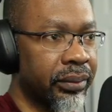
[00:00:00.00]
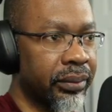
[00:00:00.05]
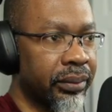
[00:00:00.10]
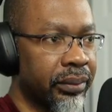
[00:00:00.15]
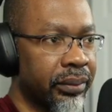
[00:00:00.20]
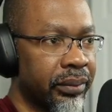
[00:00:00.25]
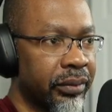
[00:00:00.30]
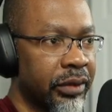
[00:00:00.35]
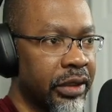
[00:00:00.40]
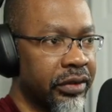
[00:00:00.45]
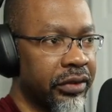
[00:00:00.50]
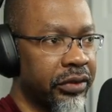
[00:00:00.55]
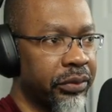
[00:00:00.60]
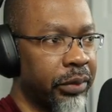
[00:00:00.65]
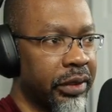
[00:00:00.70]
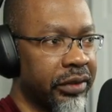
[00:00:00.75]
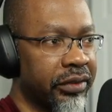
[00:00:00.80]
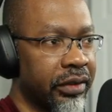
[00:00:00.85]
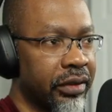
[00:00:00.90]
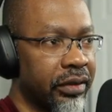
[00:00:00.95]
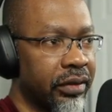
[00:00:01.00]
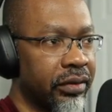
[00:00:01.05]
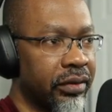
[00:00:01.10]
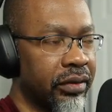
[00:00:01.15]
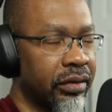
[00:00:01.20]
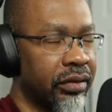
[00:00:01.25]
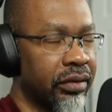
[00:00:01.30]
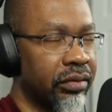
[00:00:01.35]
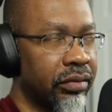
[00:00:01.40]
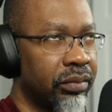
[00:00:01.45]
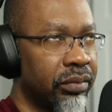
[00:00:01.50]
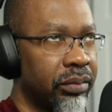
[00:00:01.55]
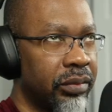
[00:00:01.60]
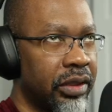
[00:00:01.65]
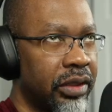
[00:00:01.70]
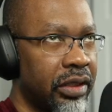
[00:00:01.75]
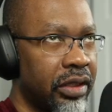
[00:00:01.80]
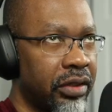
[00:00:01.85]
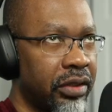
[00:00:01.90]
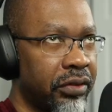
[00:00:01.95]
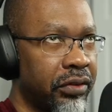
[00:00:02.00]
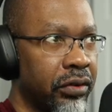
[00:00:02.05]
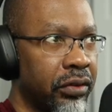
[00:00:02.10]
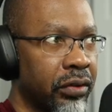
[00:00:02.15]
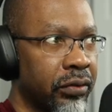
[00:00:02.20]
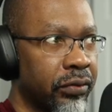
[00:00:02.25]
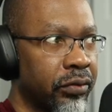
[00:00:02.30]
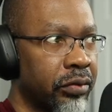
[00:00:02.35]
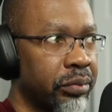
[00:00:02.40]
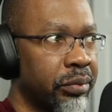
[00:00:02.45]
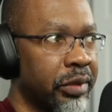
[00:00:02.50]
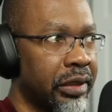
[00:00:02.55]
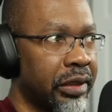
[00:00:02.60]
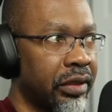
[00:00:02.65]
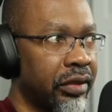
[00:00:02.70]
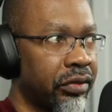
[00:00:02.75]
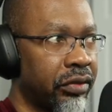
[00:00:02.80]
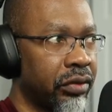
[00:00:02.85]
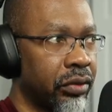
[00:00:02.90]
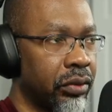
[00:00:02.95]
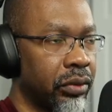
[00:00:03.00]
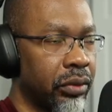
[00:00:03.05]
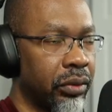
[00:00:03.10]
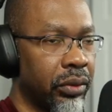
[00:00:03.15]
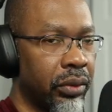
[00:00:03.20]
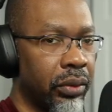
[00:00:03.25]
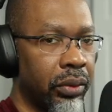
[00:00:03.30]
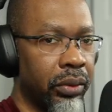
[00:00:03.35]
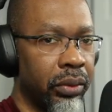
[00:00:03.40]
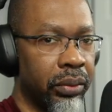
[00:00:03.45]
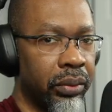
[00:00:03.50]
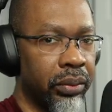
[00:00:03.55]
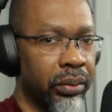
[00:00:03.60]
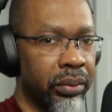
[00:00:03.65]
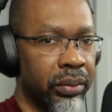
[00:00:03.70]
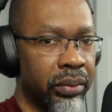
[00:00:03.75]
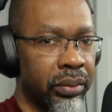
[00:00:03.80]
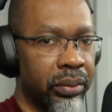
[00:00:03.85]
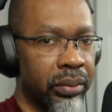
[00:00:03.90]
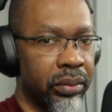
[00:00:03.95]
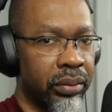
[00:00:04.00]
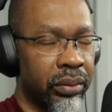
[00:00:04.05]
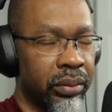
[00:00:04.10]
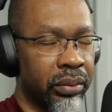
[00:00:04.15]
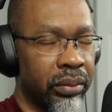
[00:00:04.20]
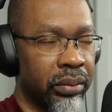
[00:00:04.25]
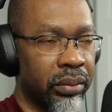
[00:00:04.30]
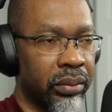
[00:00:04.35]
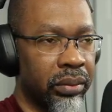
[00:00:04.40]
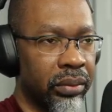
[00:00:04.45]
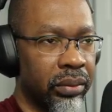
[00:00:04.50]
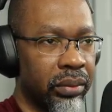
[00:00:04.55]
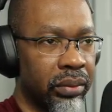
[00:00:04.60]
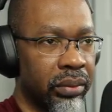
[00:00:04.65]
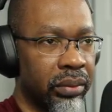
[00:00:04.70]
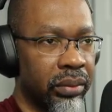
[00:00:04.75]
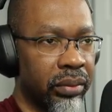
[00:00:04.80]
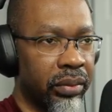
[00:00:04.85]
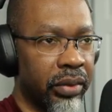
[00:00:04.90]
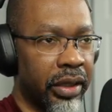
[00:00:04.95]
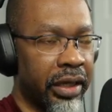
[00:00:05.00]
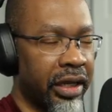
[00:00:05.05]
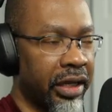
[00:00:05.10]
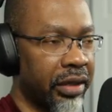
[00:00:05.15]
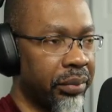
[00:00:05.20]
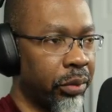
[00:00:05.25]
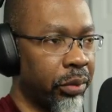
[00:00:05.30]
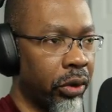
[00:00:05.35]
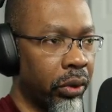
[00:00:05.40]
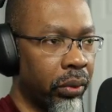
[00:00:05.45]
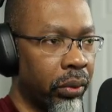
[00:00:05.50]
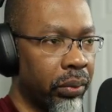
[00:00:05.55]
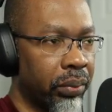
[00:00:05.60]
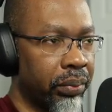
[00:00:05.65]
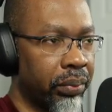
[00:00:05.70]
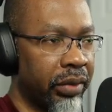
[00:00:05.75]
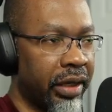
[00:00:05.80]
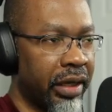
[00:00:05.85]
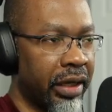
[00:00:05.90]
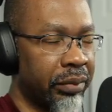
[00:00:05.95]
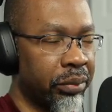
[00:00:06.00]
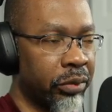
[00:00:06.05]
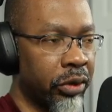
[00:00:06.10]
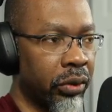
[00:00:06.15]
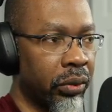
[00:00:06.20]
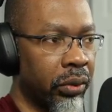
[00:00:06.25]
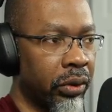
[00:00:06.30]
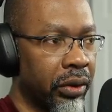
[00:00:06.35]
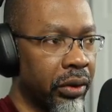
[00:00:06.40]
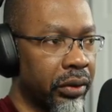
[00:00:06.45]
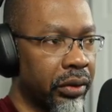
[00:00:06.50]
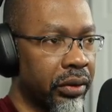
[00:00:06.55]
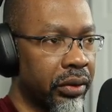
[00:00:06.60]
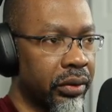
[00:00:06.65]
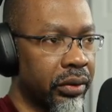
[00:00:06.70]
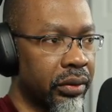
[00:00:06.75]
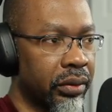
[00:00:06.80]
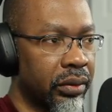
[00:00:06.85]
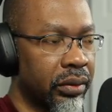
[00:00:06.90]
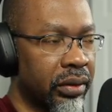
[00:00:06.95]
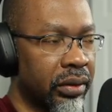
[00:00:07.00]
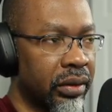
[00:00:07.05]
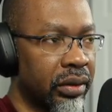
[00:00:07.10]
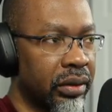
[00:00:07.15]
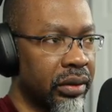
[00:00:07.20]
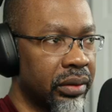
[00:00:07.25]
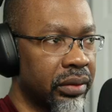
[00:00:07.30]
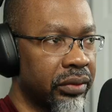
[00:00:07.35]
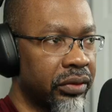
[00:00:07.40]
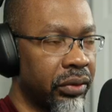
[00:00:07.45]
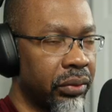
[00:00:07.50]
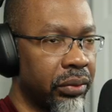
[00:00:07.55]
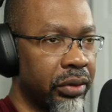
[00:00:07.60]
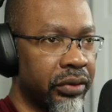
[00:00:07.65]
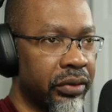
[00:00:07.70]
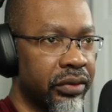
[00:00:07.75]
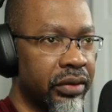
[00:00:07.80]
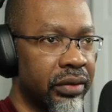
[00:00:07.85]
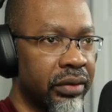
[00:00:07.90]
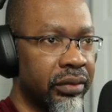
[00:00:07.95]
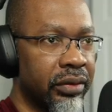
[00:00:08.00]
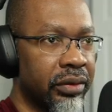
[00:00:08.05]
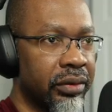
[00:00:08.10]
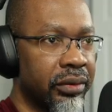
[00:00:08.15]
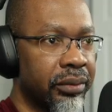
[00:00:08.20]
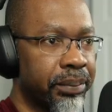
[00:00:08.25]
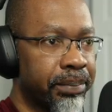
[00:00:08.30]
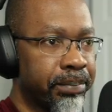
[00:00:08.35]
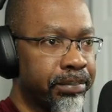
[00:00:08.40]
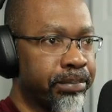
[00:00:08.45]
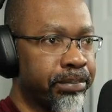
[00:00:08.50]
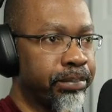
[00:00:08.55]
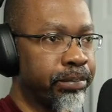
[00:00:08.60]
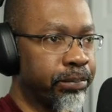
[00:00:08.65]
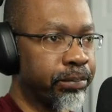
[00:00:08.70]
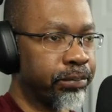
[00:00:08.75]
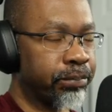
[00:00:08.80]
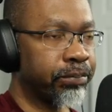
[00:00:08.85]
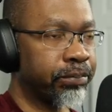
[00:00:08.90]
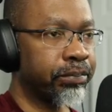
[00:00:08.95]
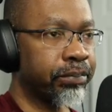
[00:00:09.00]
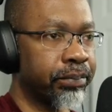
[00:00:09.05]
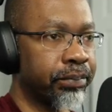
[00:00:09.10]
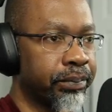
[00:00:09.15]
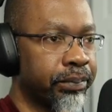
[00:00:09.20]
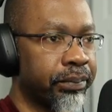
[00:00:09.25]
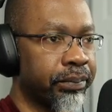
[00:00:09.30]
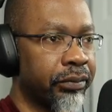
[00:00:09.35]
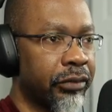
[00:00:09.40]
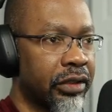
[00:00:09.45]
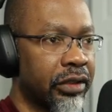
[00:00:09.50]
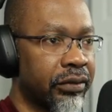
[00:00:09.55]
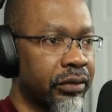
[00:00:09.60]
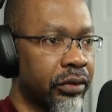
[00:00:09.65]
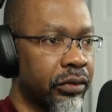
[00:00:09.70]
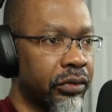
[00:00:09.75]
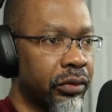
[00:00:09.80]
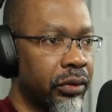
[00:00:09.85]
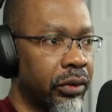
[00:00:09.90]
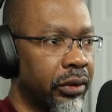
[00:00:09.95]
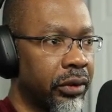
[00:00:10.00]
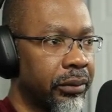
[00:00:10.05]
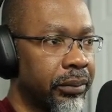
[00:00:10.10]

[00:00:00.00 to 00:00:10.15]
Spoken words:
It just makes it easier for me to add more work to West cover, for sure.